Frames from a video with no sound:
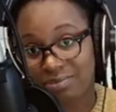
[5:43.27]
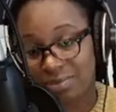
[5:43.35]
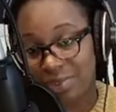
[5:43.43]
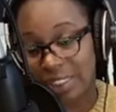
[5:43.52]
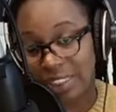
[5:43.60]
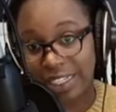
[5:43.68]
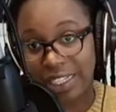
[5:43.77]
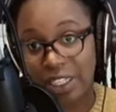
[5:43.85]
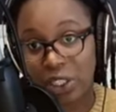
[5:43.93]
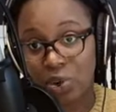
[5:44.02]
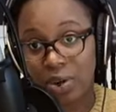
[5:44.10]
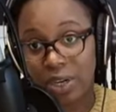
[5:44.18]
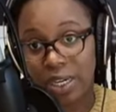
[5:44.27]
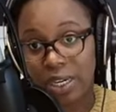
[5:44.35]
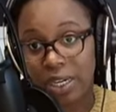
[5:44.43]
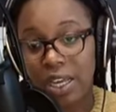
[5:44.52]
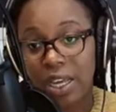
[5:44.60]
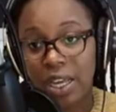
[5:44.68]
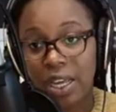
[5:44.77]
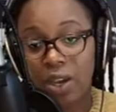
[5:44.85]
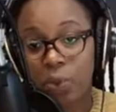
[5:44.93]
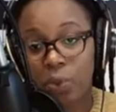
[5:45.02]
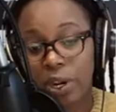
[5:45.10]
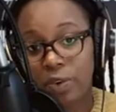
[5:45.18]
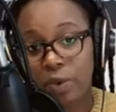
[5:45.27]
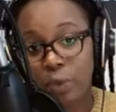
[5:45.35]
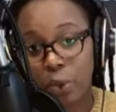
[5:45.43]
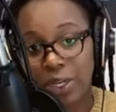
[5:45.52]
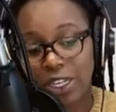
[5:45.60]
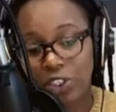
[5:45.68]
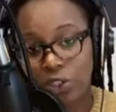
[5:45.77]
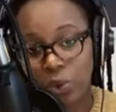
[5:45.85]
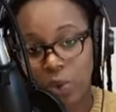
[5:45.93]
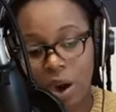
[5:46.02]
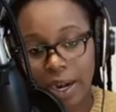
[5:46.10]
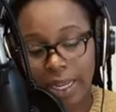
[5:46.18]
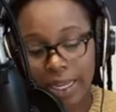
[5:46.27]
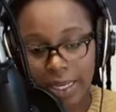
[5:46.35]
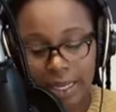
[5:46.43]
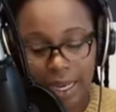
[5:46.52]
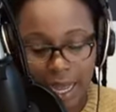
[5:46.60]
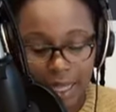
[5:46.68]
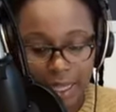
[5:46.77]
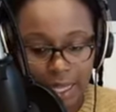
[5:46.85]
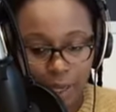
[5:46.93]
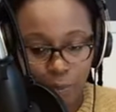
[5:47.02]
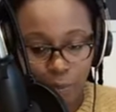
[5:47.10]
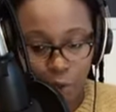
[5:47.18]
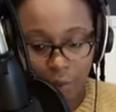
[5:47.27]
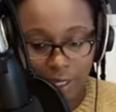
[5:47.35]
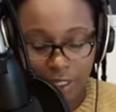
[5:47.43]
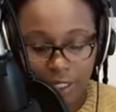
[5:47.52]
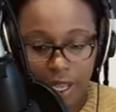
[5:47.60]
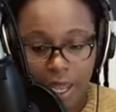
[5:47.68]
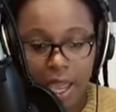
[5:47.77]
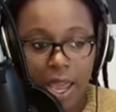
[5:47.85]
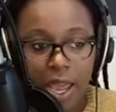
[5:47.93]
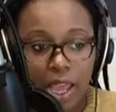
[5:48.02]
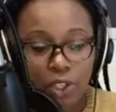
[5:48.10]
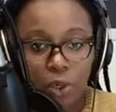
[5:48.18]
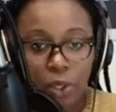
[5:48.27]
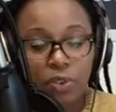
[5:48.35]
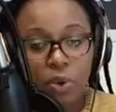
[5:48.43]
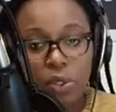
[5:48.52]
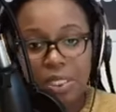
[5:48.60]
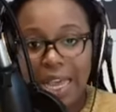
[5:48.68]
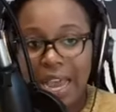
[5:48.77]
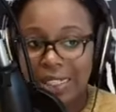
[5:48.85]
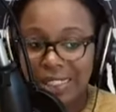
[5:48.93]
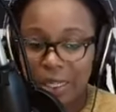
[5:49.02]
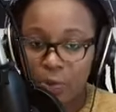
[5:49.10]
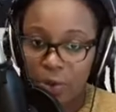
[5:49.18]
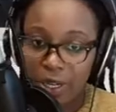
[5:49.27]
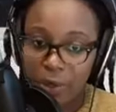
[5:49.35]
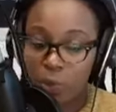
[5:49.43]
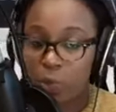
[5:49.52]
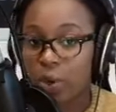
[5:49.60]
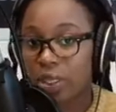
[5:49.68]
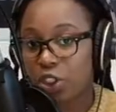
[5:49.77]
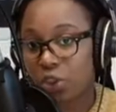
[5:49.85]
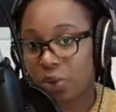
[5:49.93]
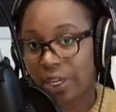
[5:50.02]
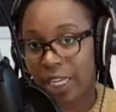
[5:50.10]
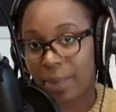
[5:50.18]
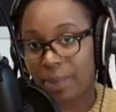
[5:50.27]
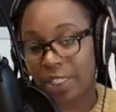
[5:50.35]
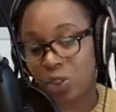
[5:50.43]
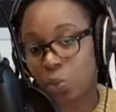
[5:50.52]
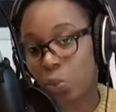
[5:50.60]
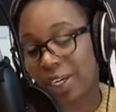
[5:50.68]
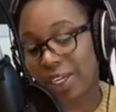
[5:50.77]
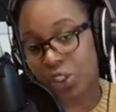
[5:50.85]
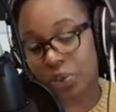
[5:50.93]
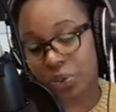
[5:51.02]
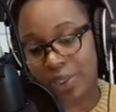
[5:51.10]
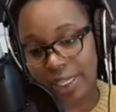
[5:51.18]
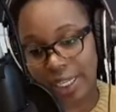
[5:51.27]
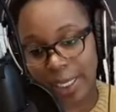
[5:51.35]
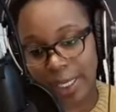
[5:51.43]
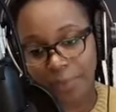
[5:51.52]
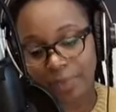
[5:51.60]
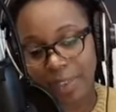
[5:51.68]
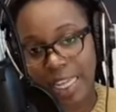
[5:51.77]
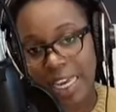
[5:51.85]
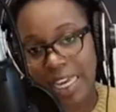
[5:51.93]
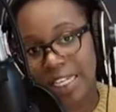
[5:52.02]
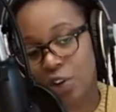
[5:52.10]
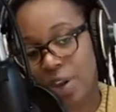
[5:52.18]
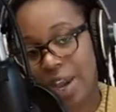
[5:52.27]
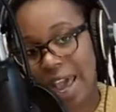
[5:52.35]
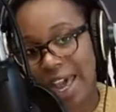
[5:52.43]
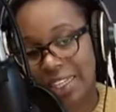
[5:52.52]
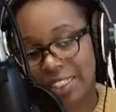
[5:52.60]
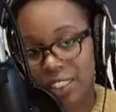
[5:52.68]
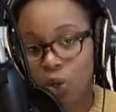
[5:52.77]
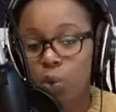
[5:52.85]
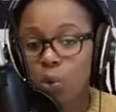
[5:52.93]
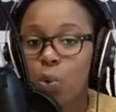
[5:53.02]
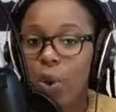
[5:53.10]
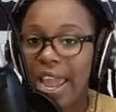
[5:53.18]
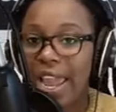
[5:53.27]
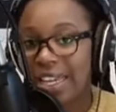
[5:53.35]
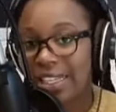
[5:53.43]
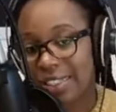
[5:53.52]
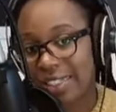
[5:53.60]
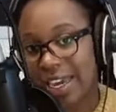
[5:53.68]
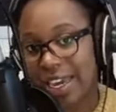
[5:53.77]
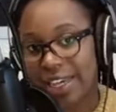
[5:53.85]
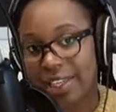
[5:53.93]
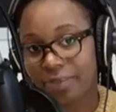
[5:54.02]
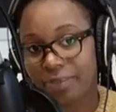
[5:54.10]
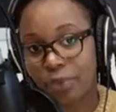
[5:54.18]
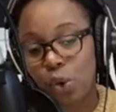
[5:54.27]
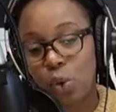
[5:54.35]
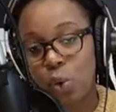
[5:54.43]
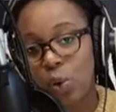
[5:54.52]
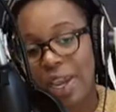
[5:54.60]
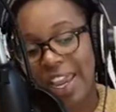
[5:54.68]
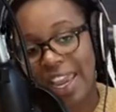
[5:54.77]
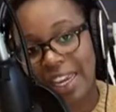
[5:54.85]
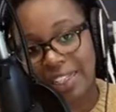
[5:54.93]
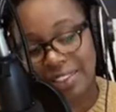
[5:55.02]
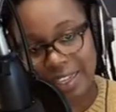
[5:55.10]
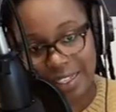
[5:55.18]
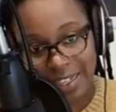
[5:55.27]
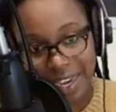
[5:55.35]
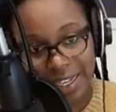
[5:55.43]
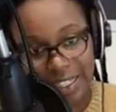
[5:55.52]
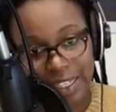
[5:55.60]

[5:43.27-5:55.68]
the day, or whatever mood that you are in at that moment. So if you want to ask someone what your name is, what is your name, then you ask, hoe heet jij? Hoe heet jij?